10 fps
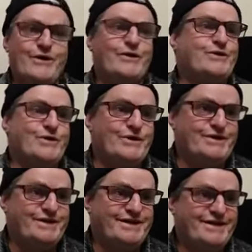Not
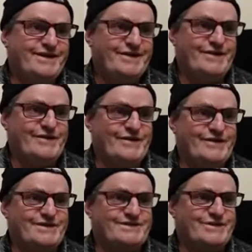good, right?